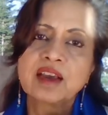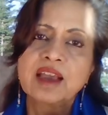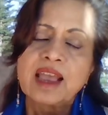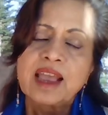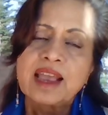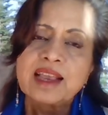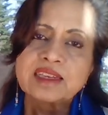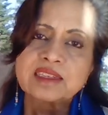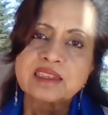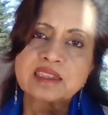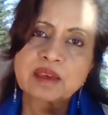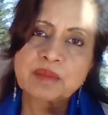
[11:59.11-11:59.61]

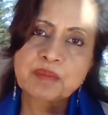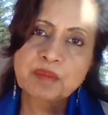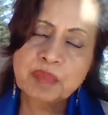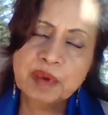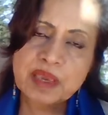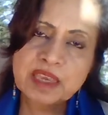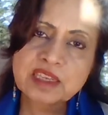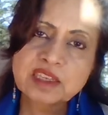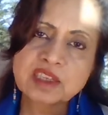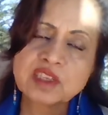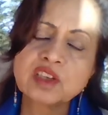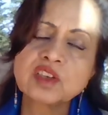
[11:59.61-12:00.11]
as the
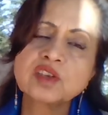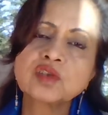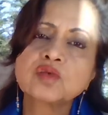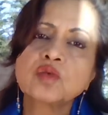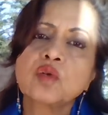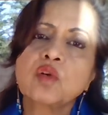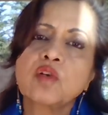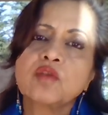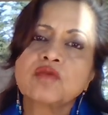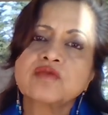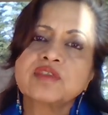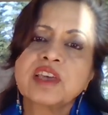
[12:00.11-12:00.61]
basis
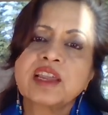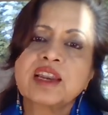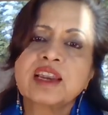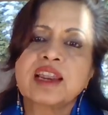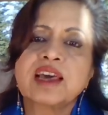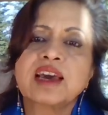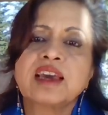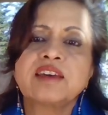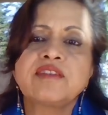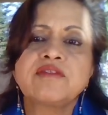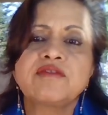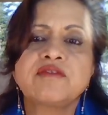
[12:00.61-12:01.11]
of the
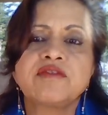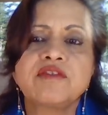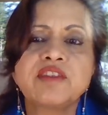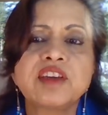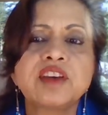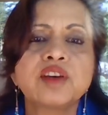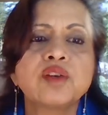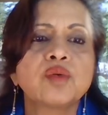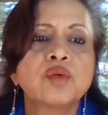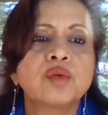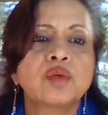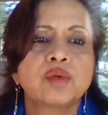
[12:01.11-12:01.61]
life we
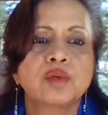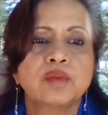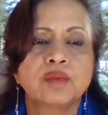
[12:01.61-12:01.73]
know.